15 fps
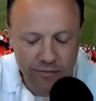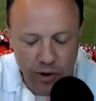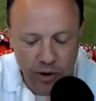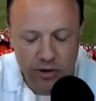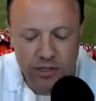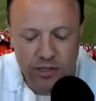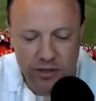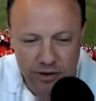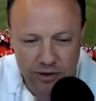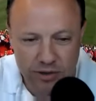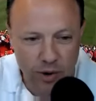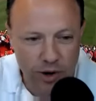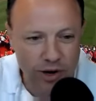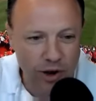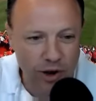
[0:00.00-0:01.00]
first or
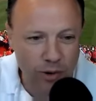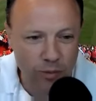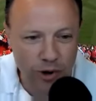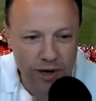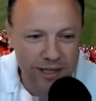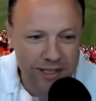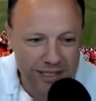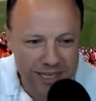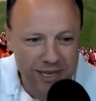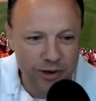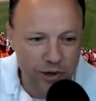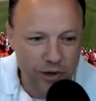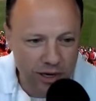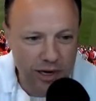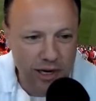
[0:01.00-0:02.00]
throw it home, one of the
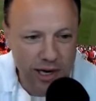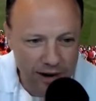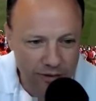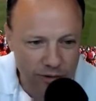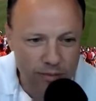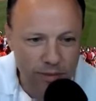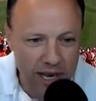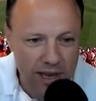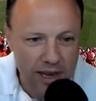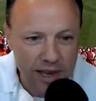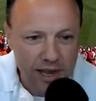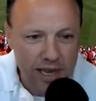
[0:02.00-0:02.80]
two. You're going to cover the base.